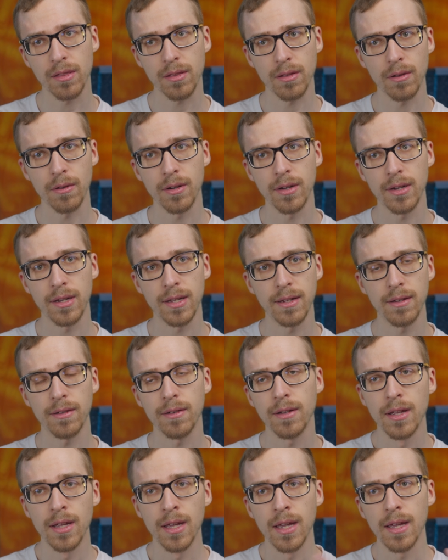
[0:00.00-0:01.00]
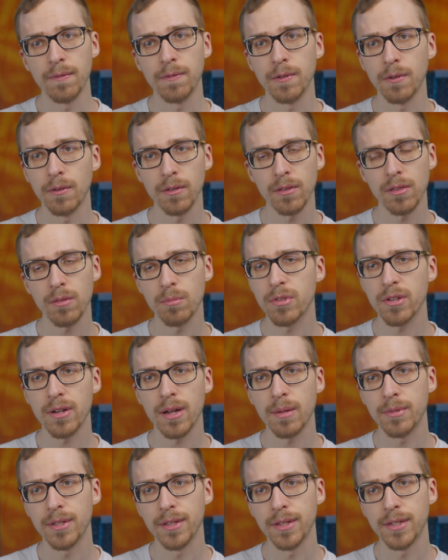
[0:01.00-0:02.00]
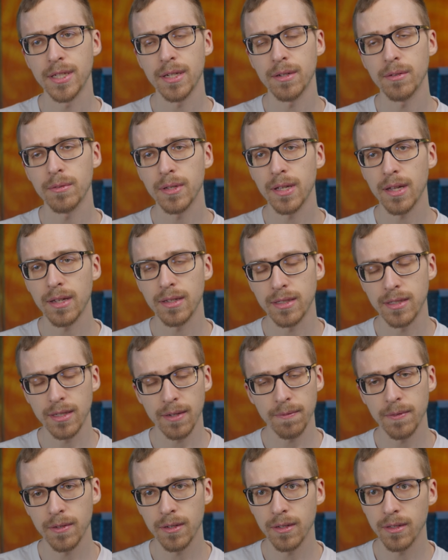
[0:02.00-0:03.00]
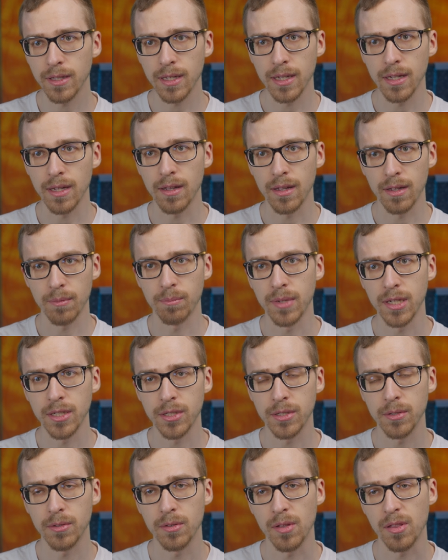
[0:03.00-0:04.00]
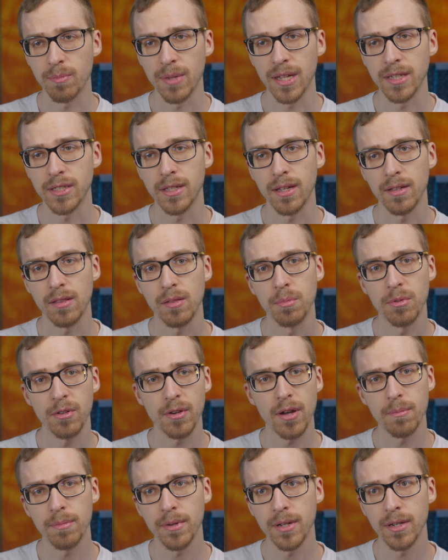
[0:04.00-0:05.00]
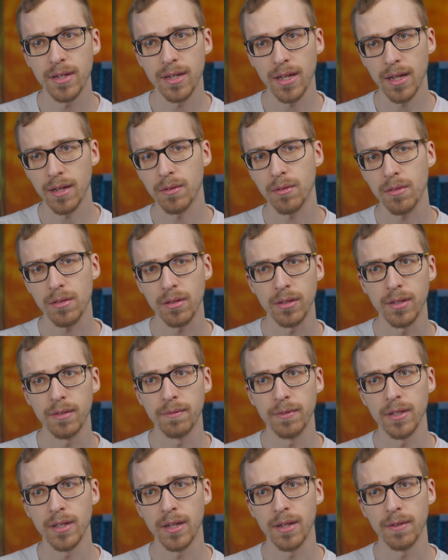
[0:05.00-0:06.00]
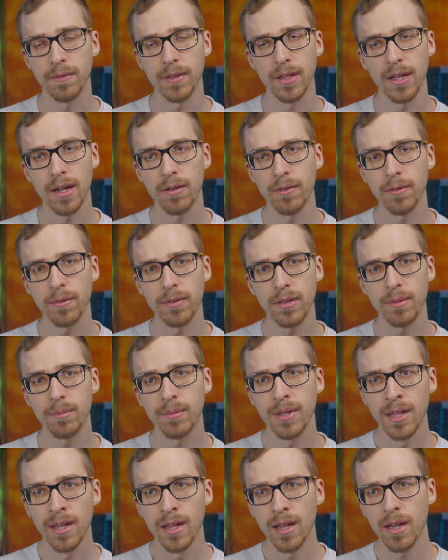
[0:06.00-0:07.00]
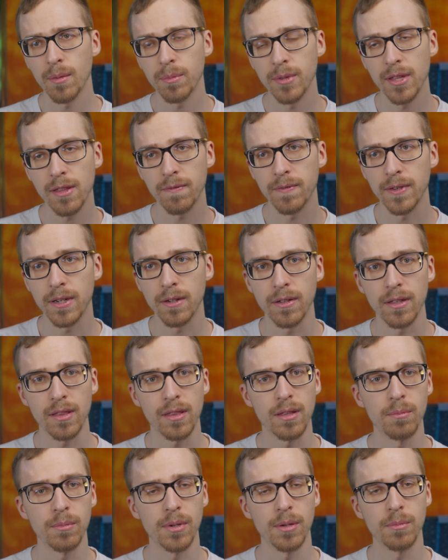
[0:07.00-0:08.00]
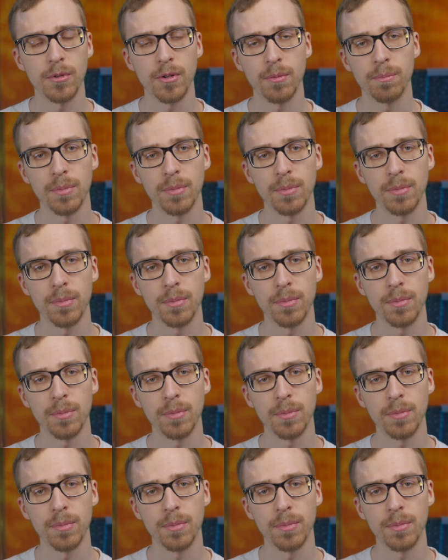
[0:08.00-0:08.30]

started here, if you aren't subscribed to the channel yet, definitely make sure to smash that subscribe button and also leave a like for the algorithm. Help this video get seen by more